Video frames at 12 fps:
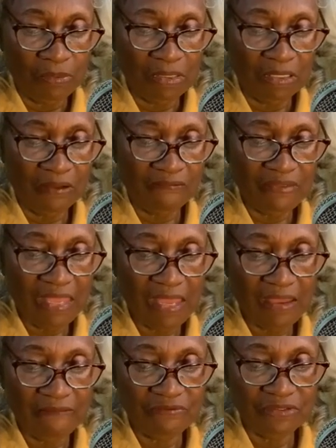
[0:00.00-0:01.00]
We would love to
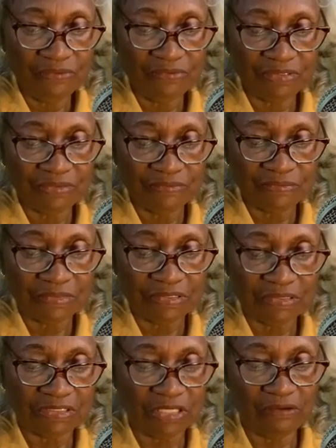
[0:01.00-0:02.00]
have you.
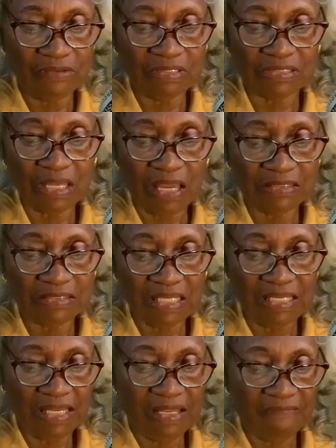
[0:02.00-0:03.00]
Service
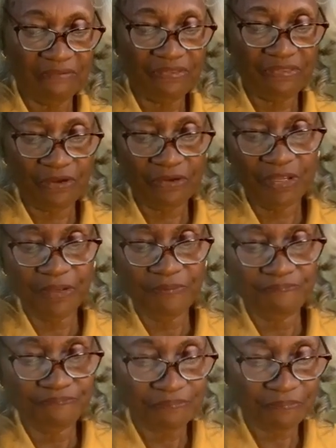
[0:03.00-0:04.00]
starts at 1130.